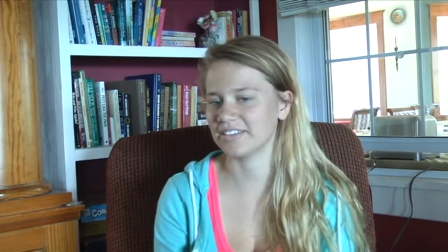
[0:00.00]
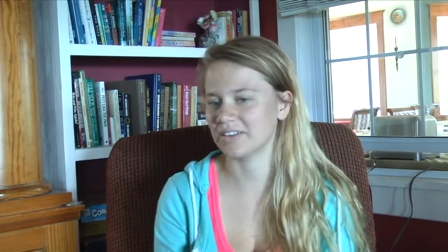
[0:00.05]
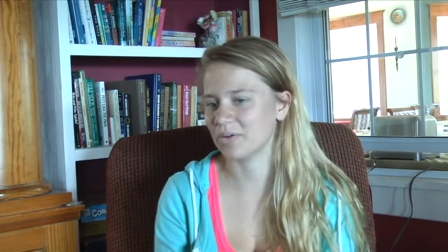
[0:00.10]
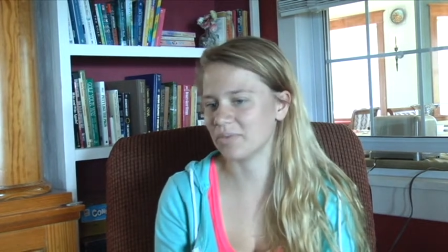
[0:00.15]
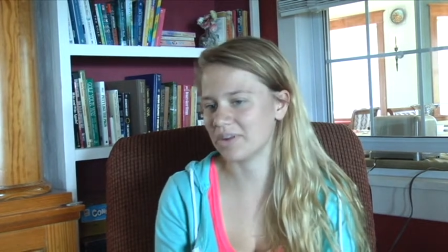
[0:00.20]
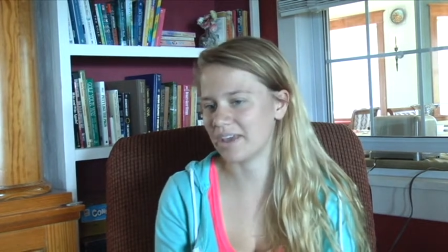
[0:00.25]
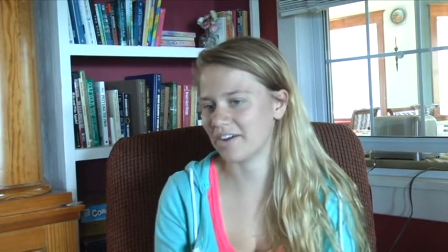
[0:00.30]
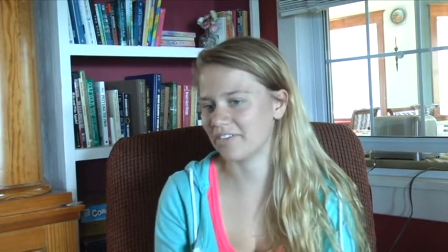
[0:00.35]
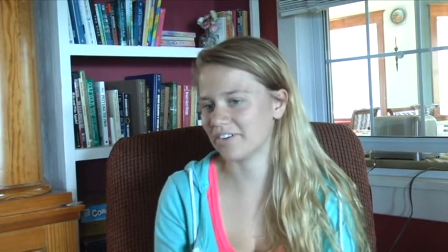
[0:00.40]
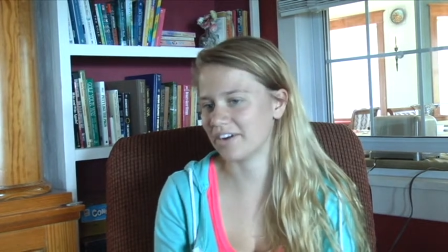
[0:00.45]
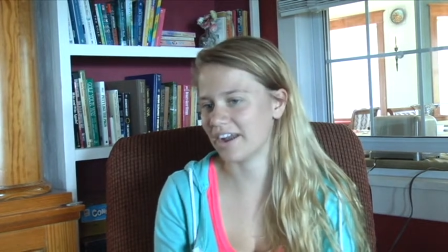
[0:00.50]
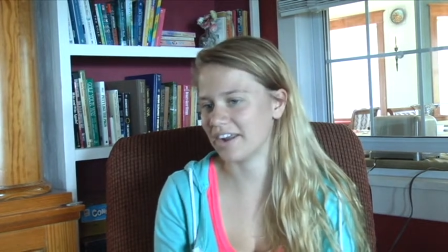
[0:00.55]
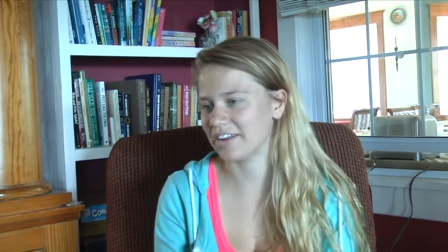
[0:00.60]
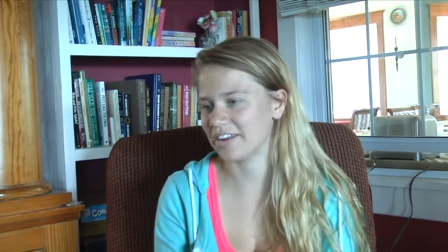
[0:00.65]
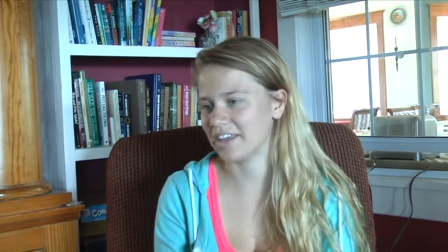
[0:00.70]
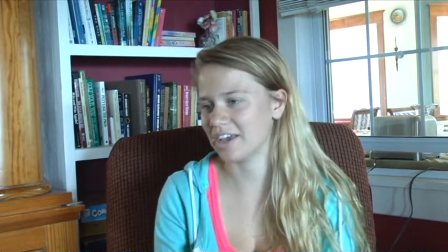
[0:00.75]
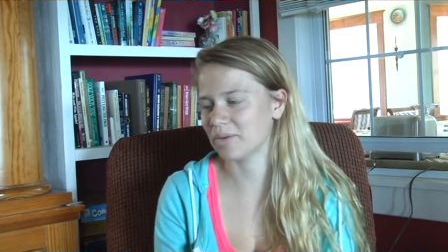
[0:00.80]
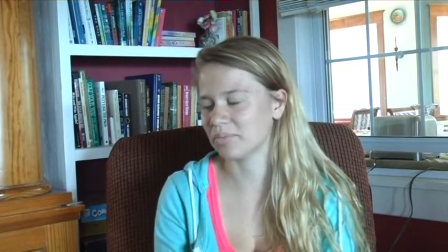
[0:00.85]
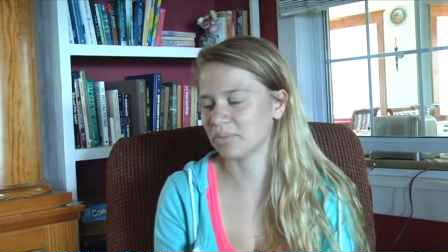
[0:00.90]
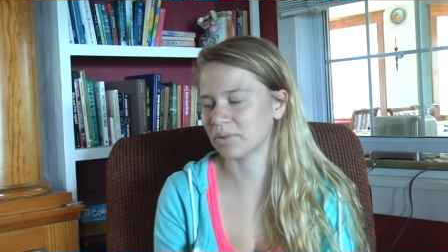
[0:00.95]
nobody ever had
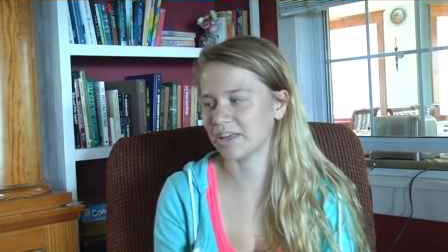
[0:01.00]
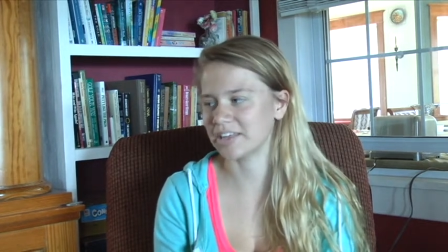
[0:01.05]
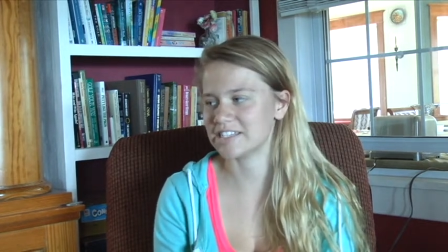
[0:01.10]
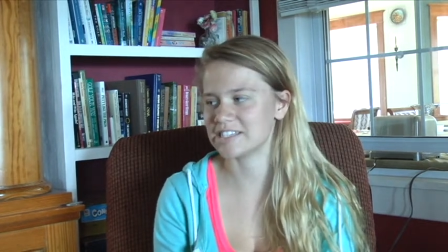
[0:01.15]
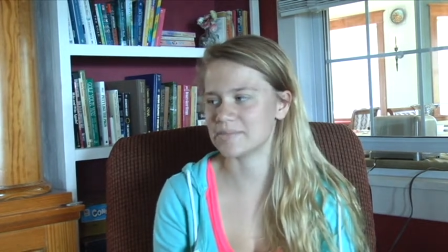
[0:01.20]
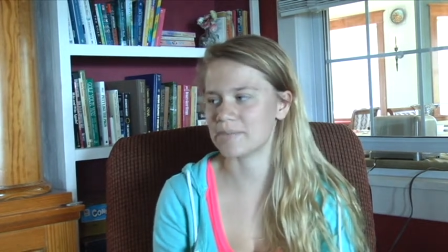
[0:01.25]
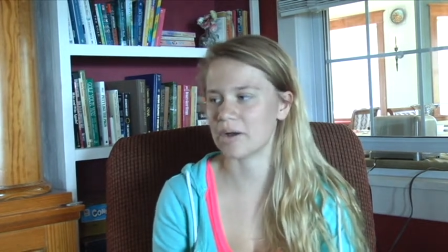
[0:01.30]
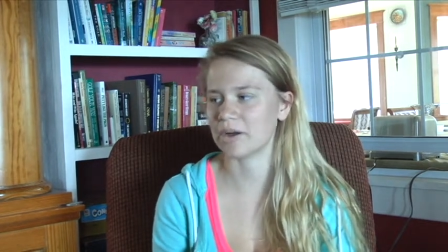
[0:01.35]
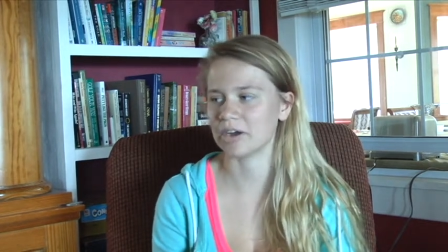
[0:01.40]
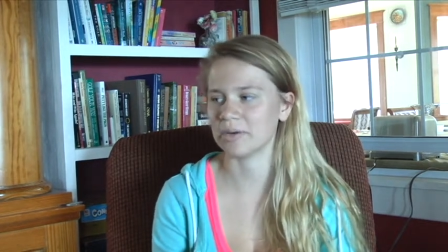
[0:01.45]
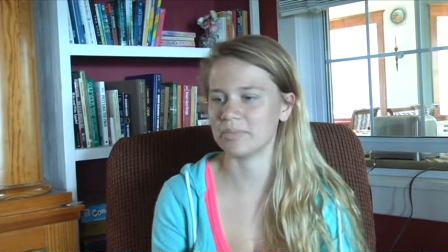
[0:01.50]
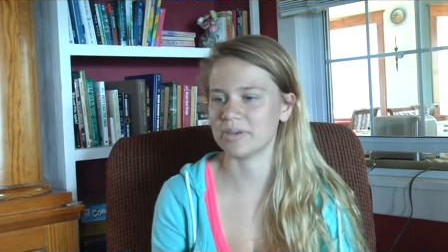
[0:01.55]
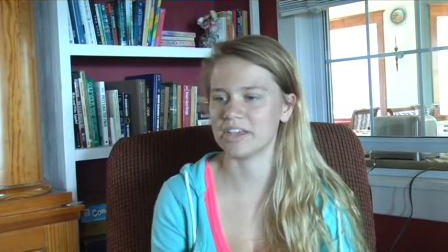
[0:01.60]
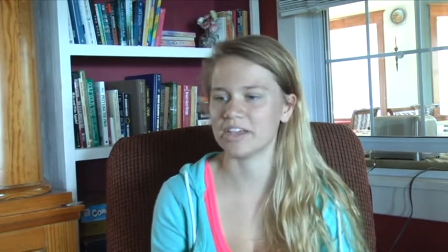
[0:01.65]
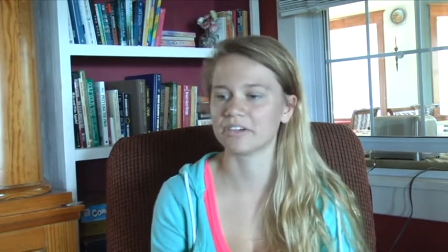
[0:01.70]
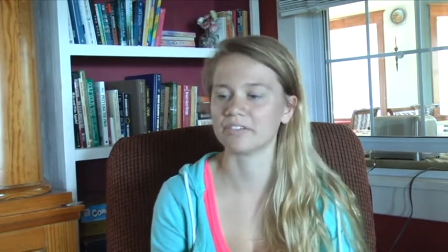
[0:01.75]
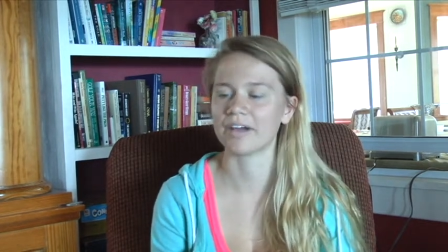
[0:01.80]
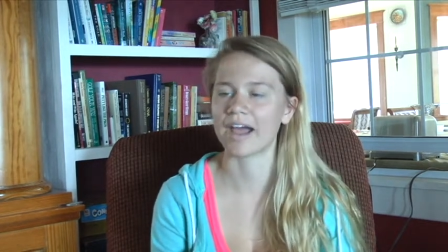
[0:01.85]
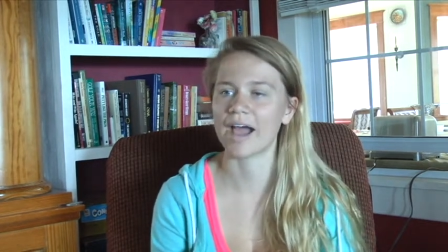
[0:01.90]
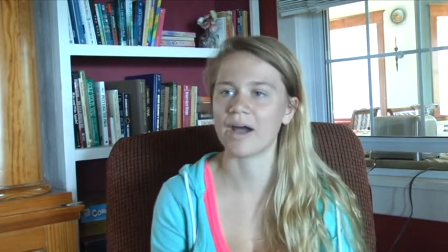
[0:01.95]
any complaints about her
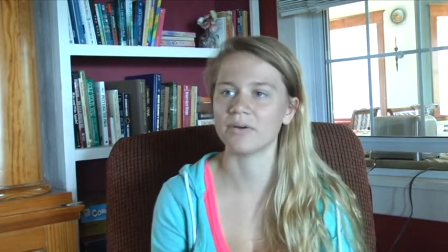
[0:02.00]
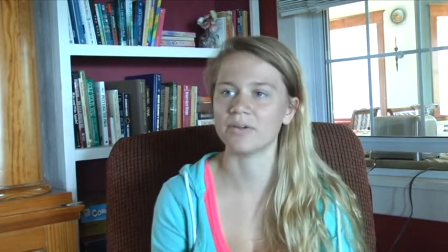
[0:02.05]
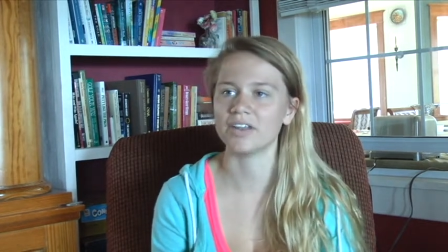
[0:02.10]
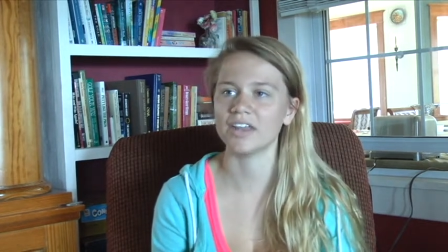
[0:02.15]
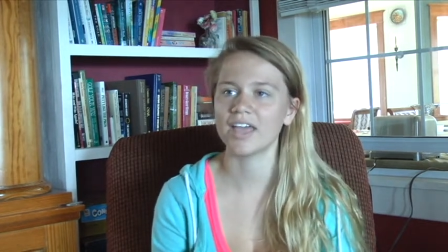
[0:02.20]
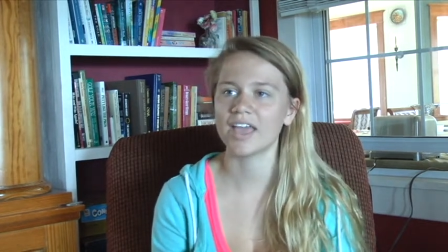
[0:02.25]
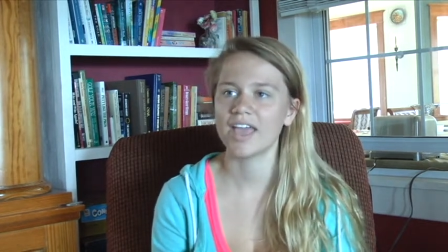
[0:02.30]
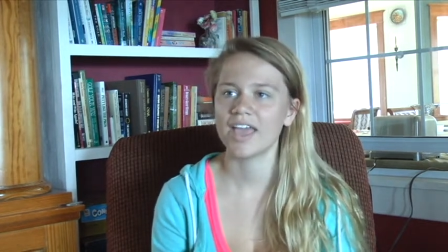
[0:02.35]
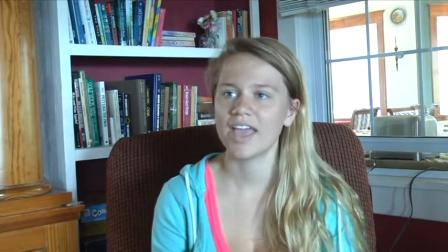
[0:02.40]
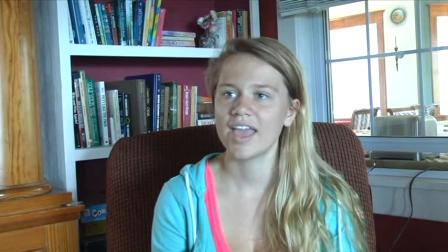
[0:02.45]
being around.